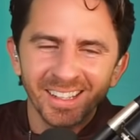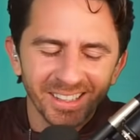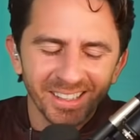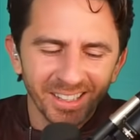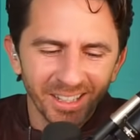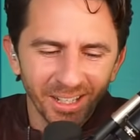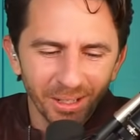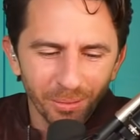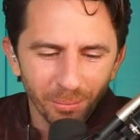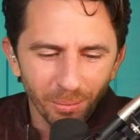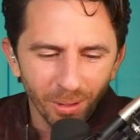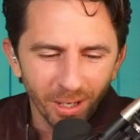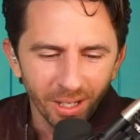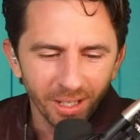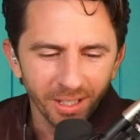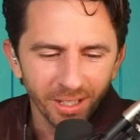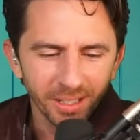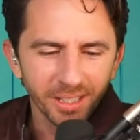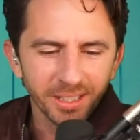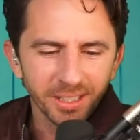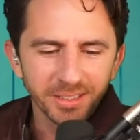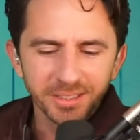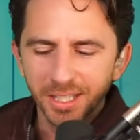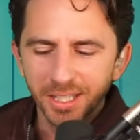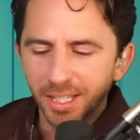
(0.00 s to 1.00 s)
Good one.
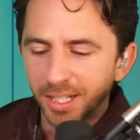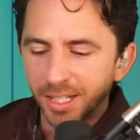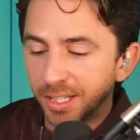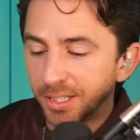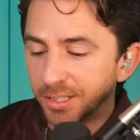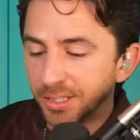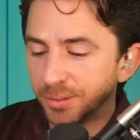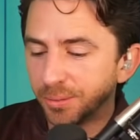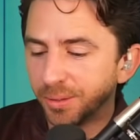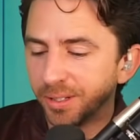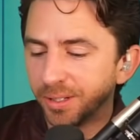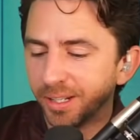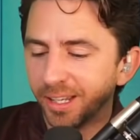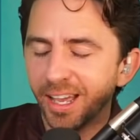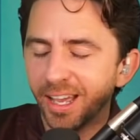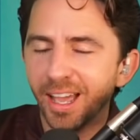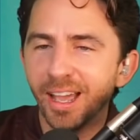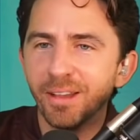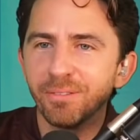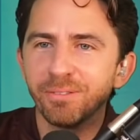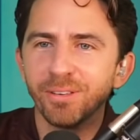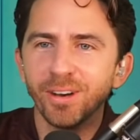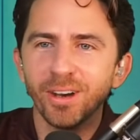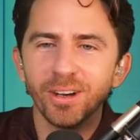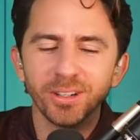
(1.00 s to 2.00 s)
Let's get into it.
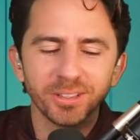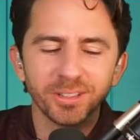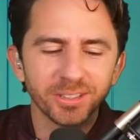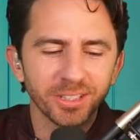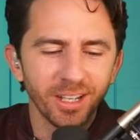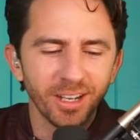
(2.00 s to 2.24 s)
Hey, folks.